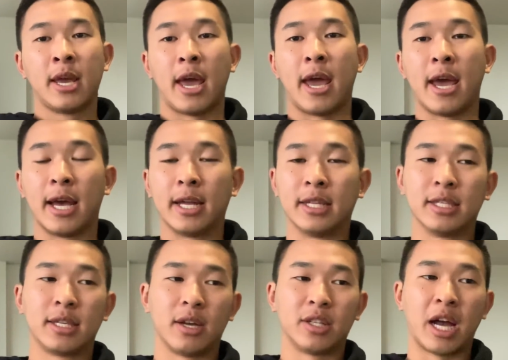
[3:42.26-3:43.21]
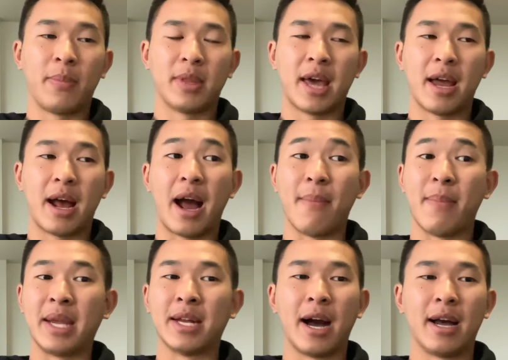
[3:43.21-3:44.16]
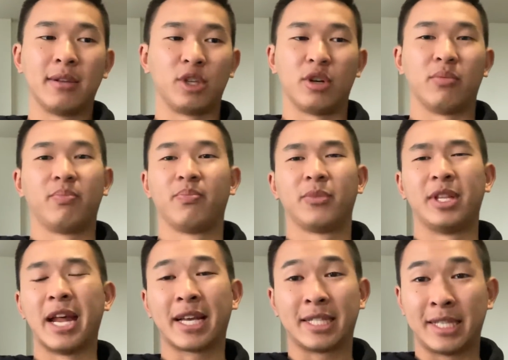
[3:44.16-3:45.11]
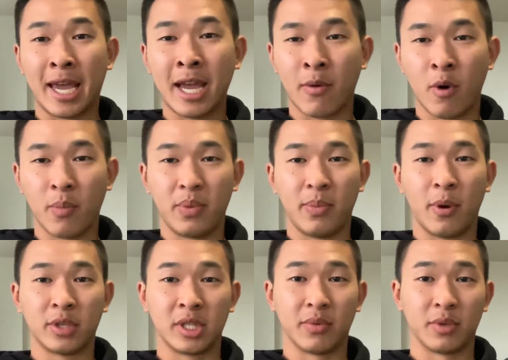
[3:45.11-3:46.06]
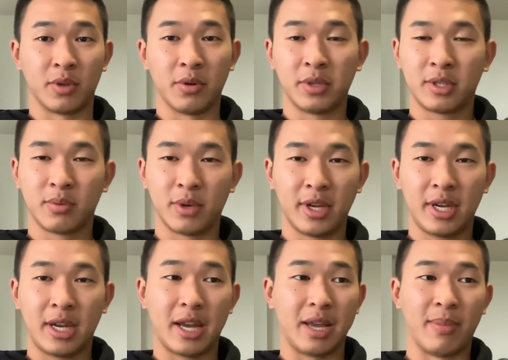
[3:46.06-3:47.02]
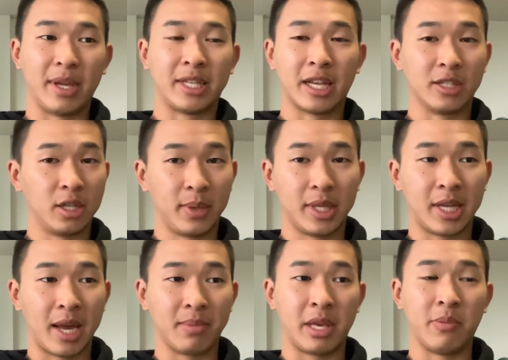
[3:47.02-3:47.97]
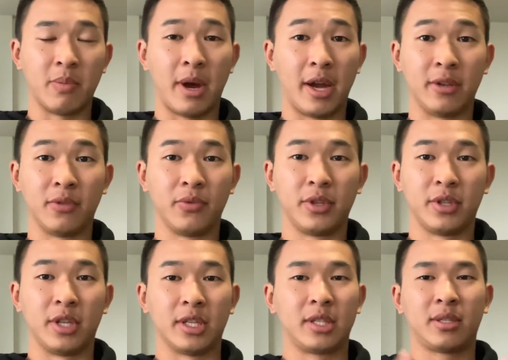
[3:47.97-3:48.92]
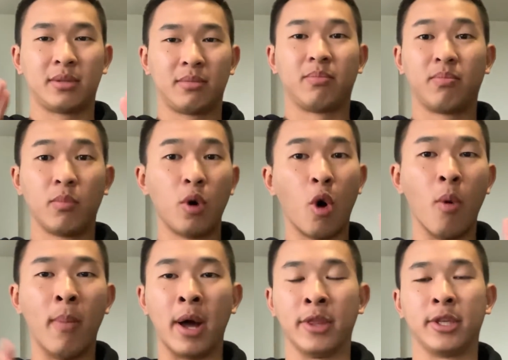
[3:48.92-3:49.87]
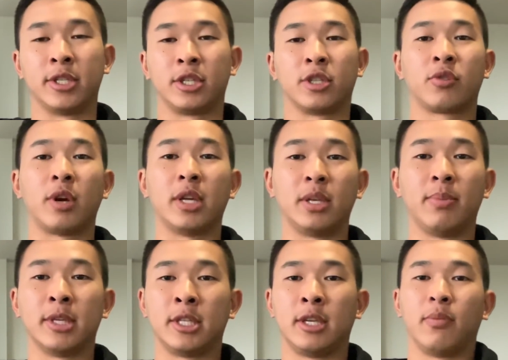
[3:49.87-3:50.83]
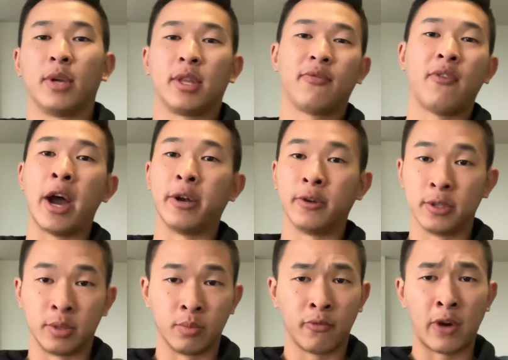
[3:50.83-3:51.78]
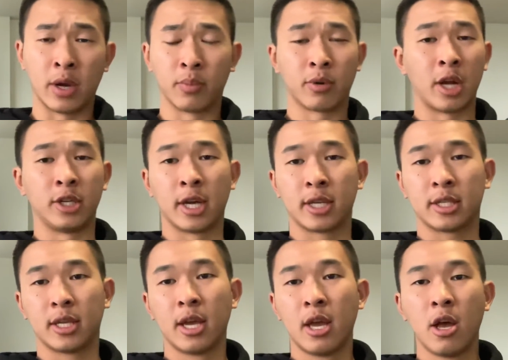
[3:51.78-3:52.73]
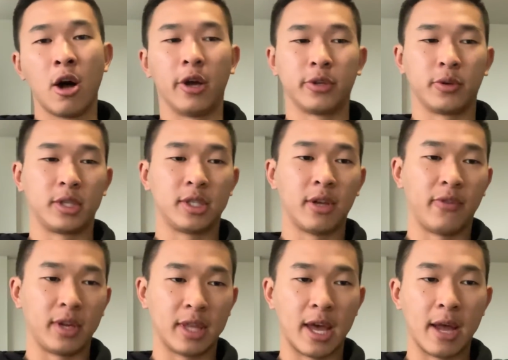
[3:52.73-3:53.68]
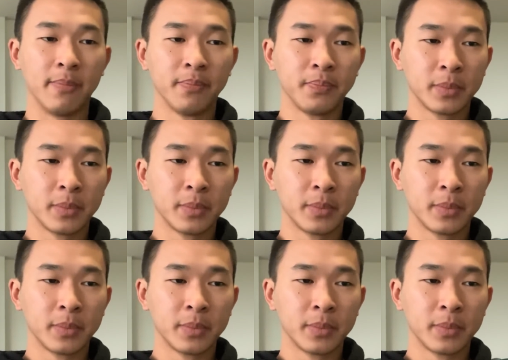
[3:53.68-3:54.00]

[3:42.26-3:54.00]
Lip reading: And on top of that, I may not, the next day I won't be posting the results, really. It may take a little bit of time. Keep in mind, this whole month is just crazy busy with finals and final projects, all sorts of stuff like that.